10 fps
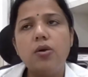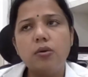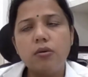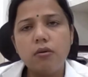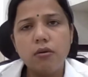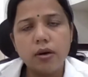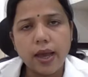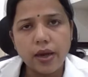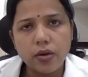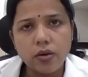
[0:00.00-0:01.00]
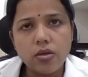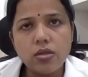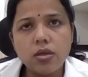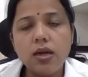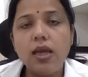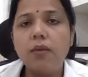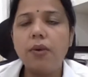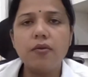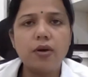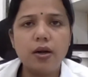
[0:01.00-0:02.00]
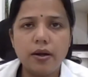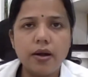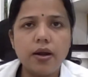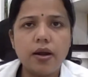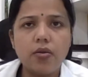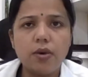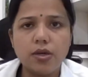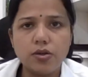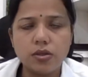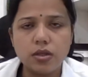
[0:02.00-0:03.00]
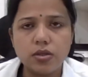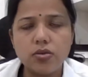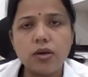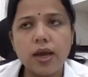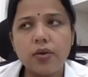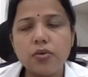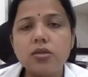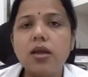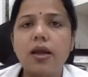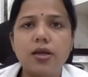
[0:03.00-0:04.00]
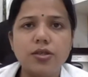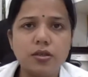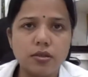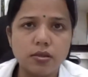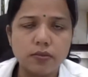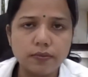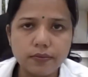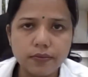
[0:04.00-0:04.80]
to diagnose deep infiltrating endometriosis, to diagnose the adhesions.